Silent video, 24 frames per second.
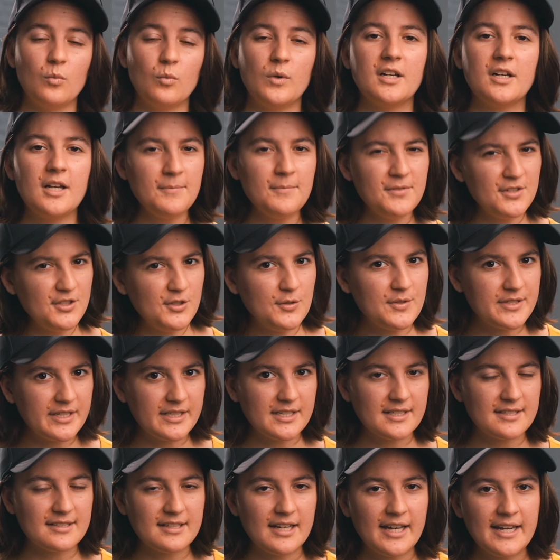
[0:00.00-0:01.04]
When it comes to using
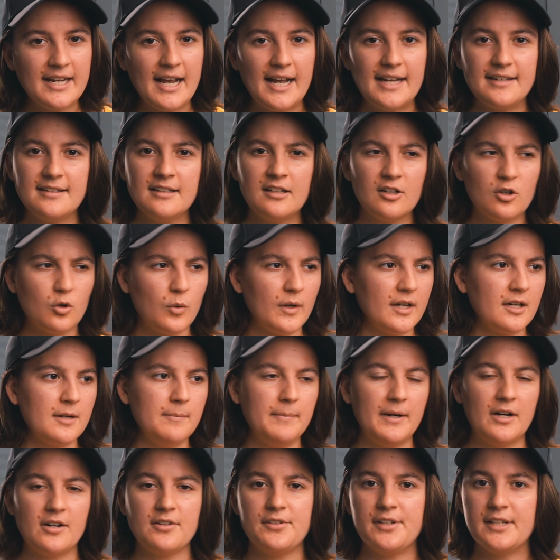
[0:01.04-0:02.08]
this light, I did a quick
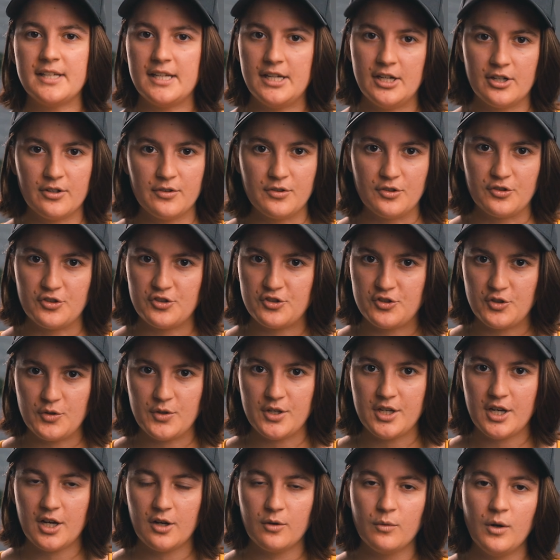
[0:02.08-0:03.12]
comparison here in the
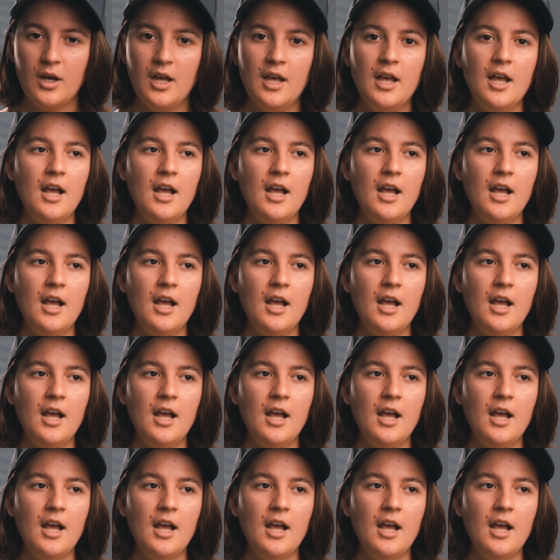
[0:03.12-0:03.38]
studio.